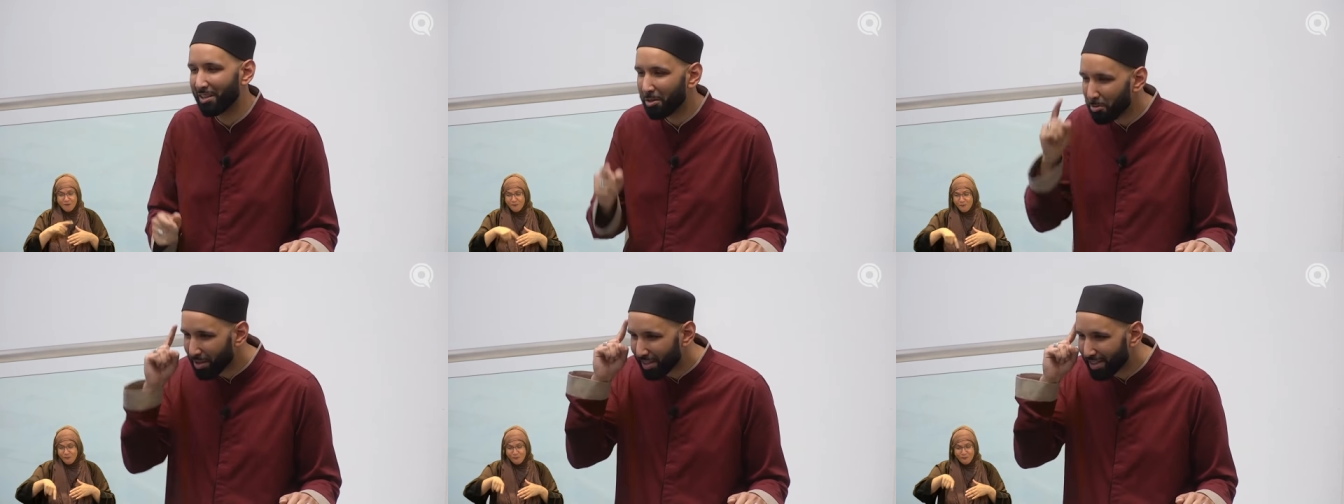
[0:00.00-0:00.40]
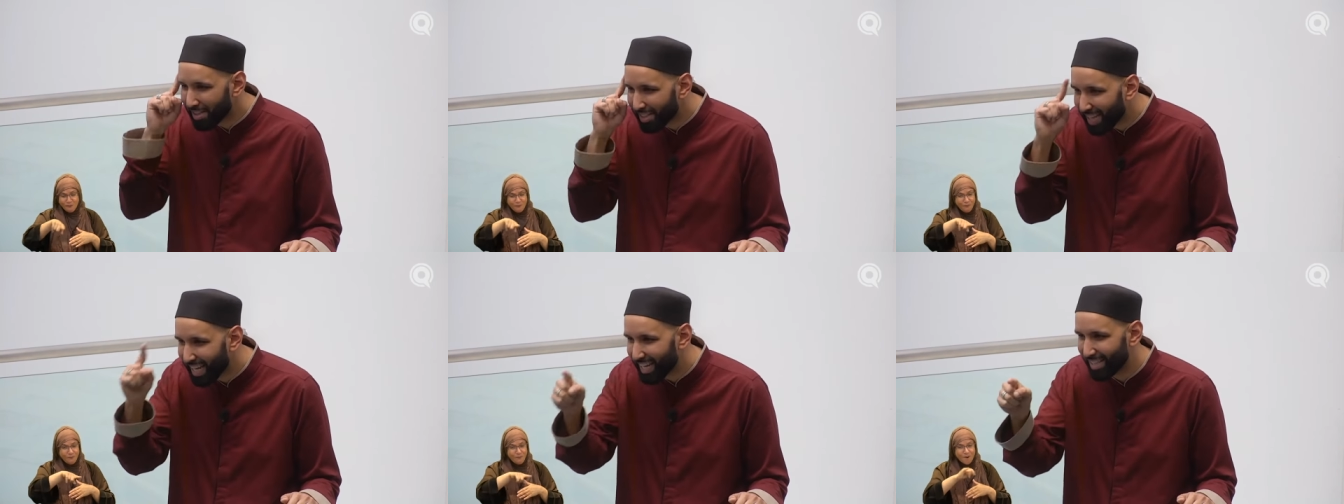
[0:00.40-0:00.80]
You can
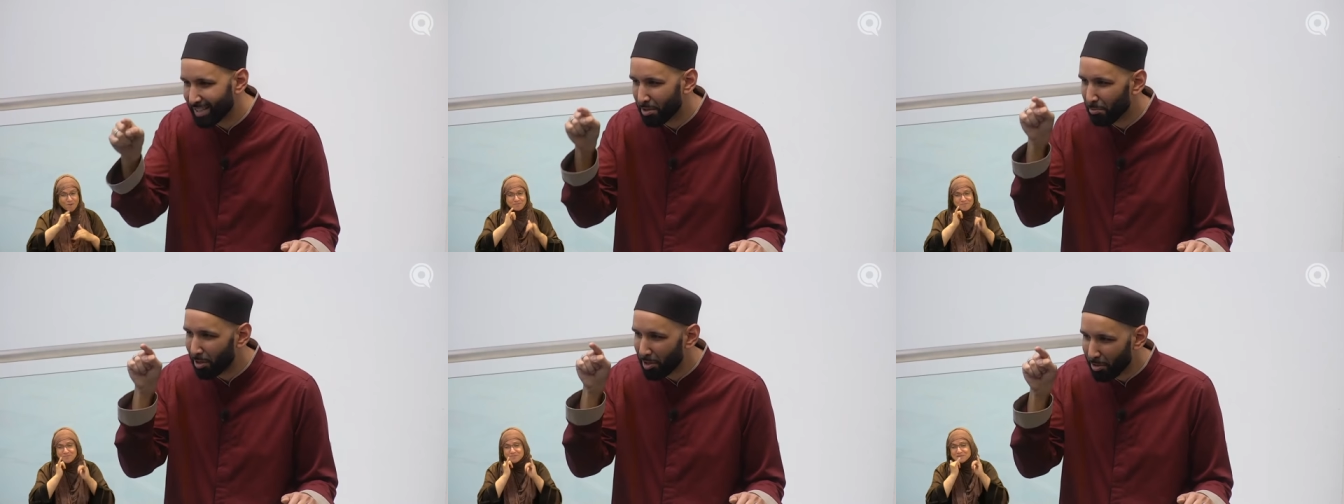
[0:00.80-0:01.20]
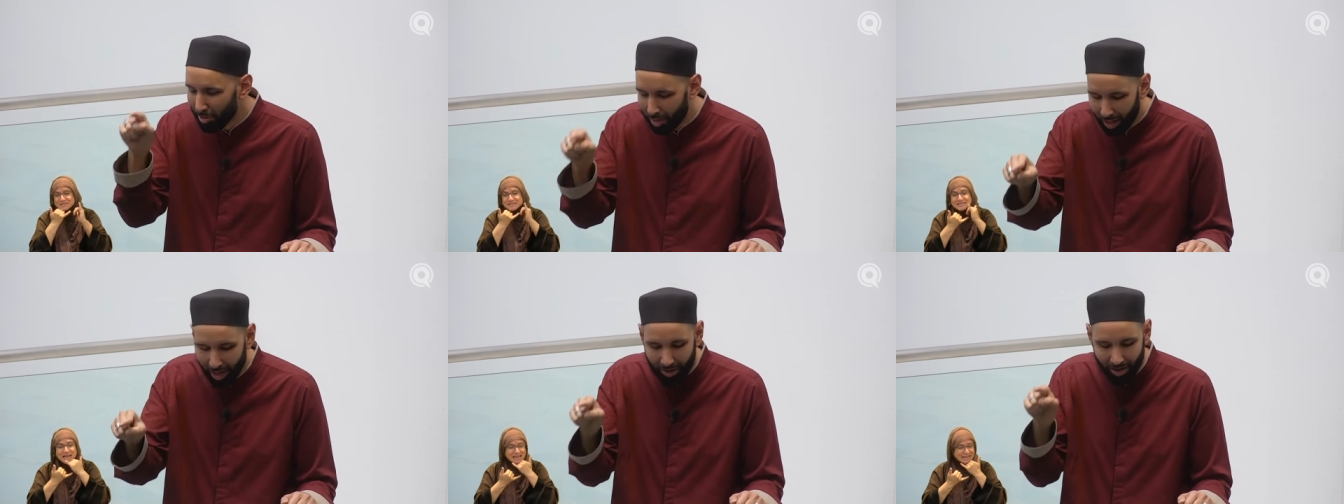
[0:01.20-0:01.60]
see it when you're
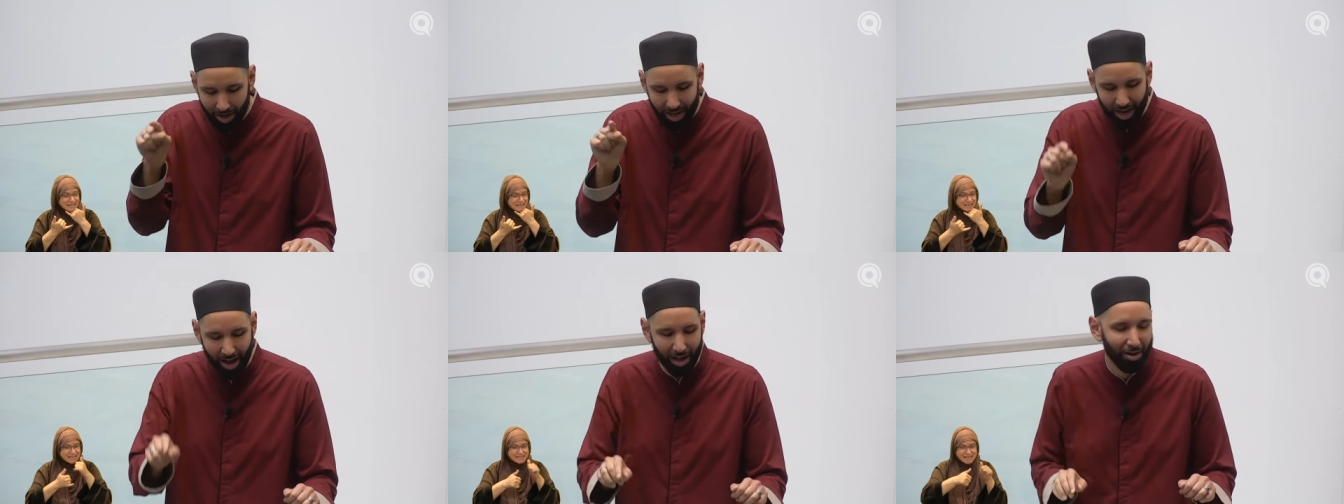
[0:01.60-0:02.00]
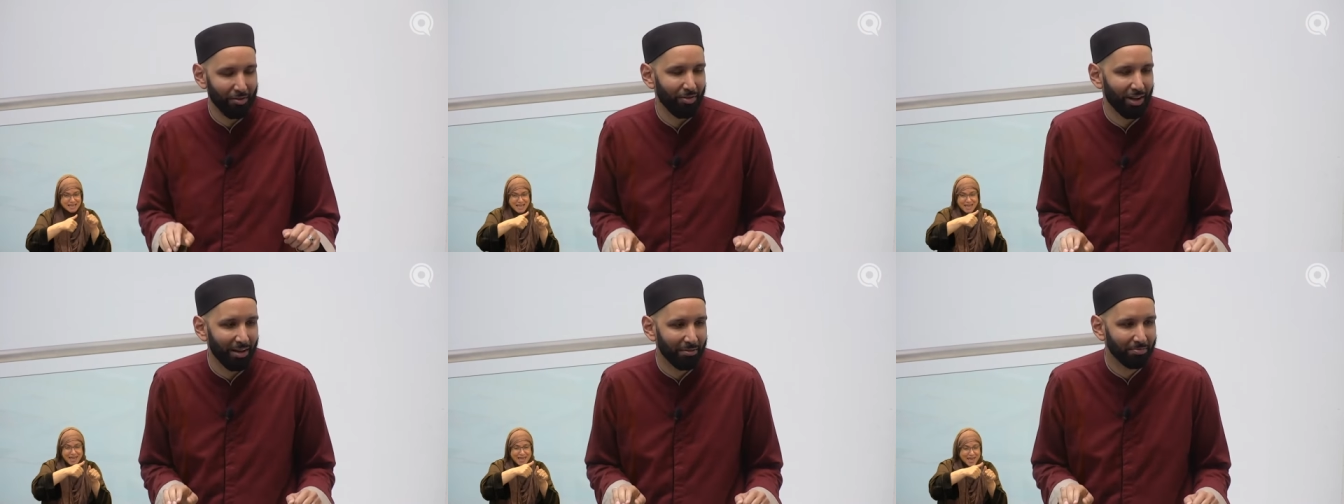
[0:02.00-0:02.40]
there in Arafah.